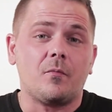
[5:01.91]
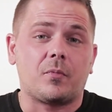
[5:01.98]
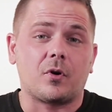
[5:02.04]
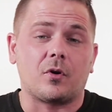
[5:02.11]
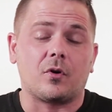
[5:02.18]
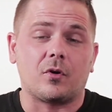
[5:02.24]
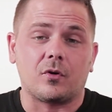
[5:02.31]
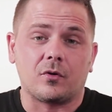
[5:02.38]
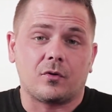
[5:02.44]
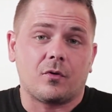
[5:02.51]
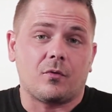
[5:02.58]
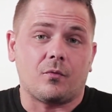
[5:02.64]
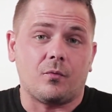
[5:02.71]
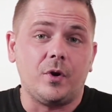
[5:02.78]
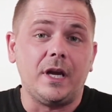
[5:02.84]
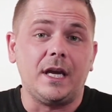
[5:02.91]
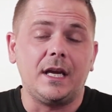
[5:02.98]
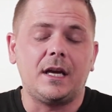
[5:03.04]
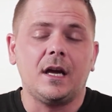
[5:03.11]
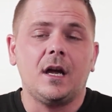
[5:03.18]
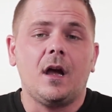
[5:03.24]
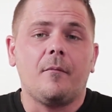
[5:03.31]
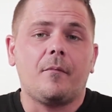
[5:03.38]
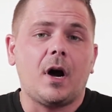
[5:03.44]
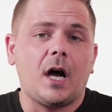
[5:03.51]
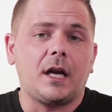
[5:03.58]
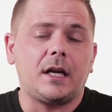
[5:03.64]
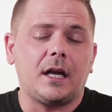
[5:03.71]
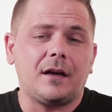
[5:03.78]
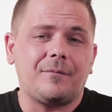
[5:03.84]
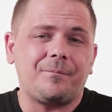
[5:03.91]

per week, but